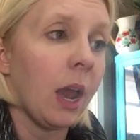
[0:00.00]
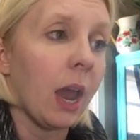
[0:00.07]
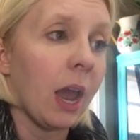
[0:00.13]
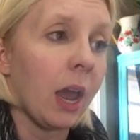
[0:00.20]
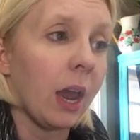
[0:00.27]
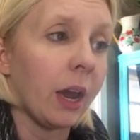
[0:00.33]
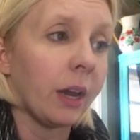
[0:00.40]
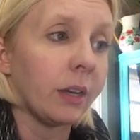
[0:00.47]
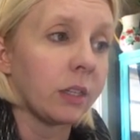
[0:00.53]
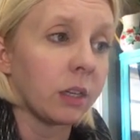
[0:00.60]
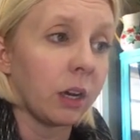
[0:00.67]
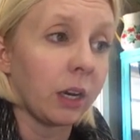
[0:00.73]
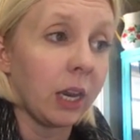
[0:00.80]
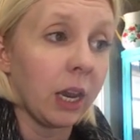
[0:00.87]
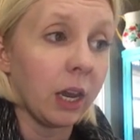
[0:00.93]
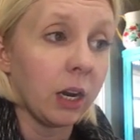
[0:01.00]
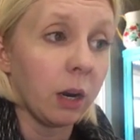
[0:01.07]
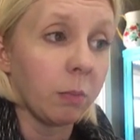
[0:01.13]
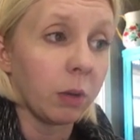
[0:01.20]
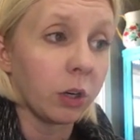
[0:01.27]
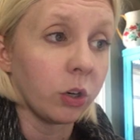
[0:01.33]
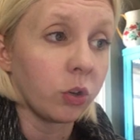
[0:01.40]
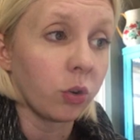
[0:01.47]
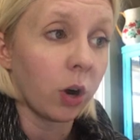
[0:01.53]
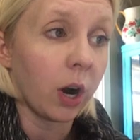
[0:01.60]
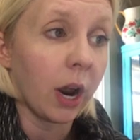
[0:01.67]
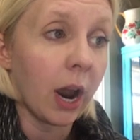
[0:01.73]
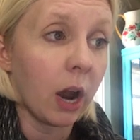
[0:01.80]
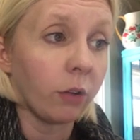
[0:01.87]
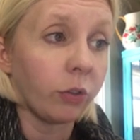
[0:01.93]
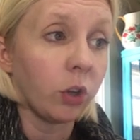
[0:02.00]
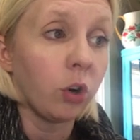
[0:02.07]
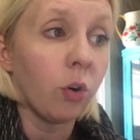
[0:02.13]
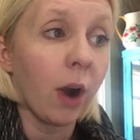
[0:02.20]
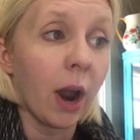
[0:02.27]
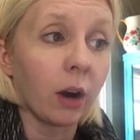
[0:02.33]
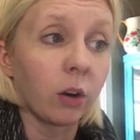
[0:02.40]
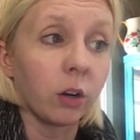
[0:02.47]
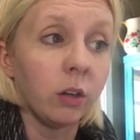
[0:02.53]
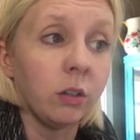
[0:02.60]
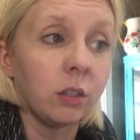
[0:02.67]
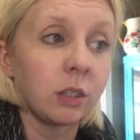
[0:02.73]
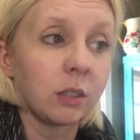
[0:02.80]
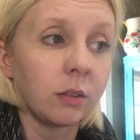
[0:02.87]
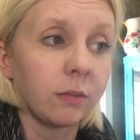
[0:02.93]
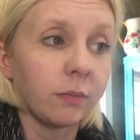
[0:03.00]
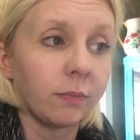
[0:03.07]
and again I'm gonna draw out the crackers